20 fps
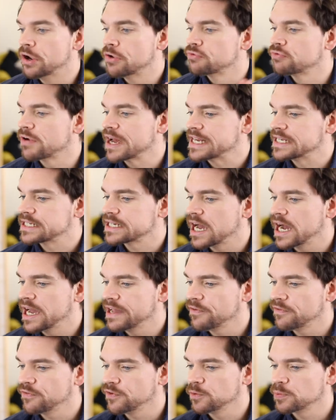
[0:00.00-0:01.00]
Right, I
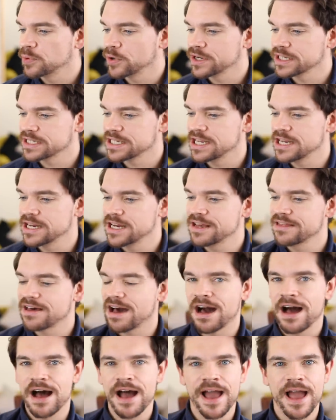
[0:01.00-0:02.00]
have a few products here
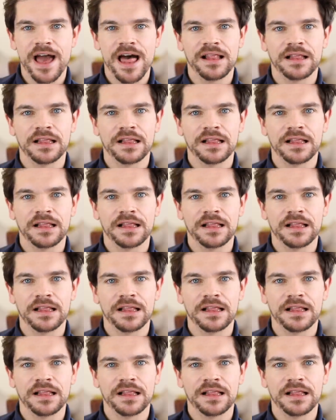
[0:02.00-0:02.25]
that I